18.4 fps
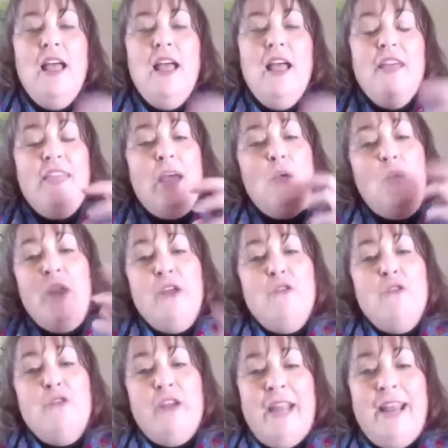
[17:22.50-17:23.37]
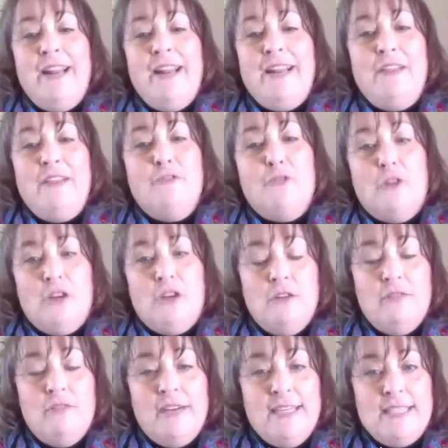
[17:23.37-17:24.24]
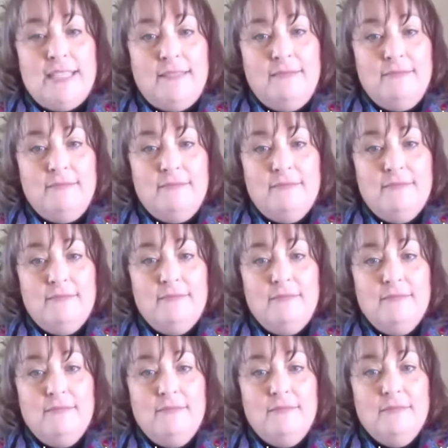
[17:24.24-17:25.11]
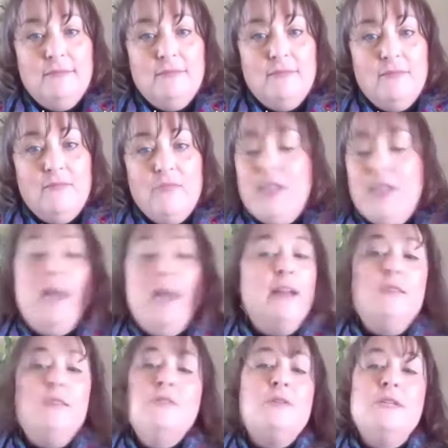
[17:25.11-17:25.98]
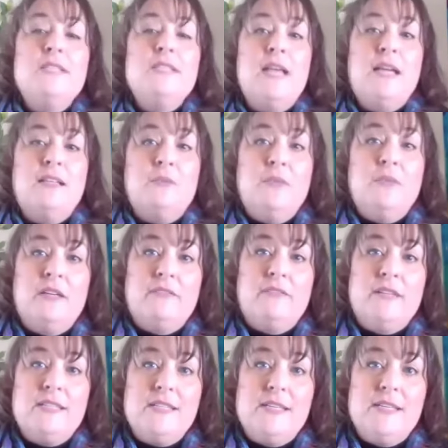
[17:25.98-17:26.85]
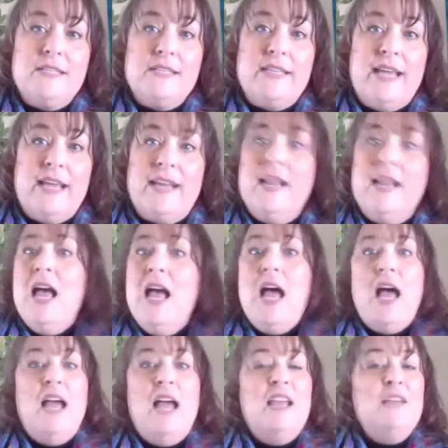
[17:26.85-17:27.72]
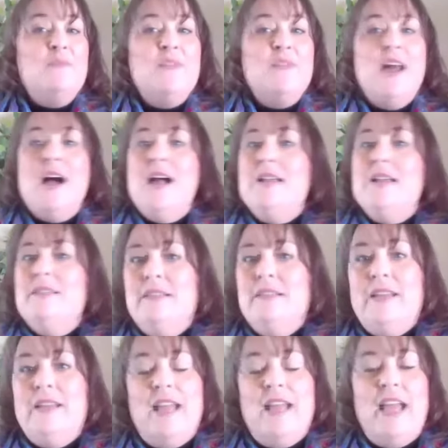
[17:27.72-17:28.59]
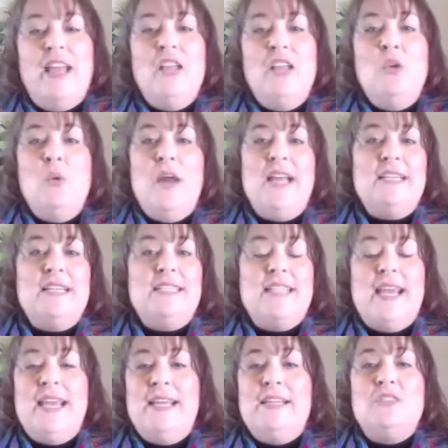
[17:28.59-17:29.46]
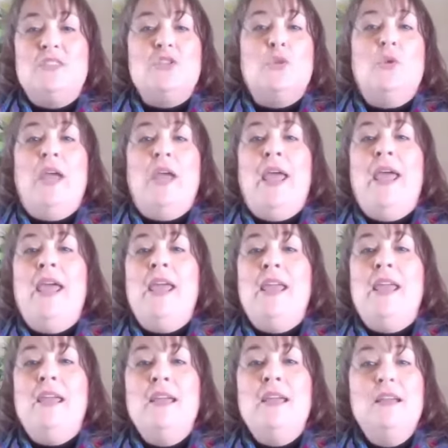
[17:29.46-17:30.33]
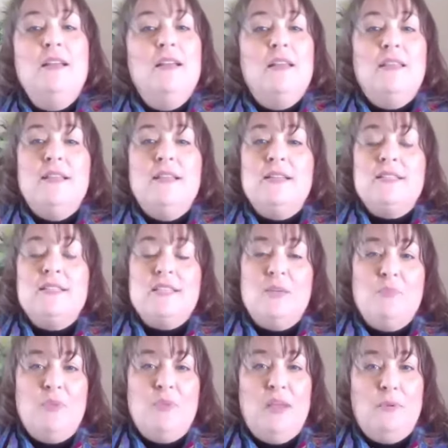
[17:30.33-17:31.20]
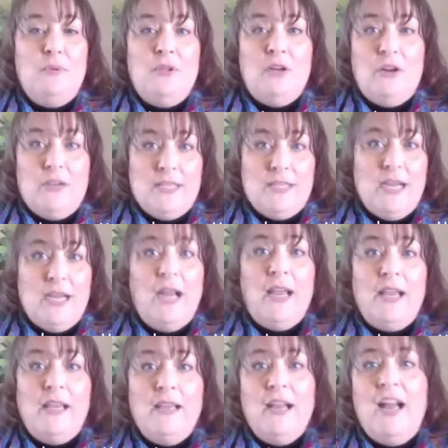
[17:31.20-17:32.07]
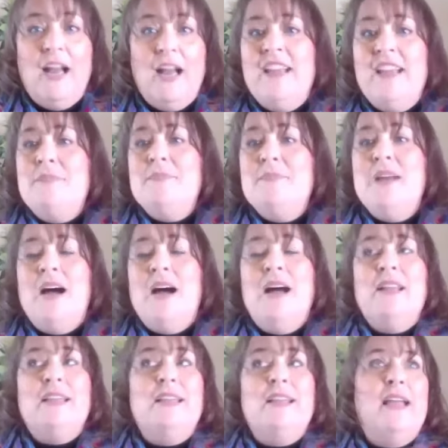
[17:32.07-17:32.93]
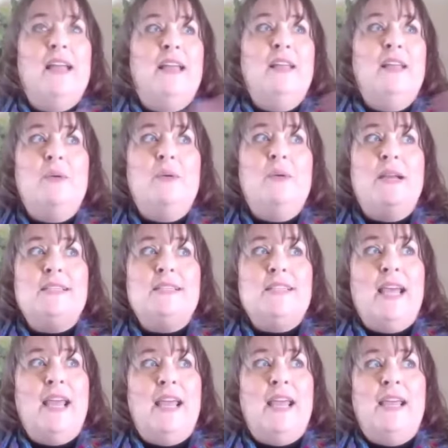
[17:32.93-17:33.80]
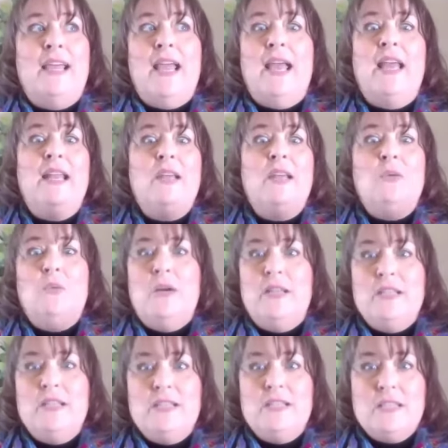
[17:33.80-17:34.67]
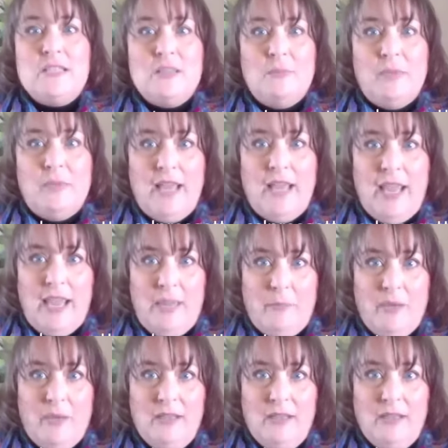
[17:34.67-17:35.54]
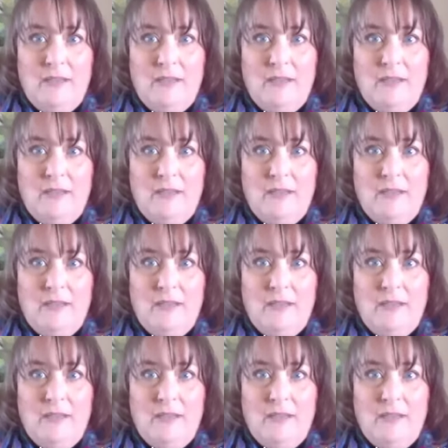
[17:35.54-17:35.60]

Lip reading: that we created it for a good reason. I don't know exactly what that reason is yet. I am not in any way saying it's okay that some people are dying. I am not in any way saying anyone is to blame.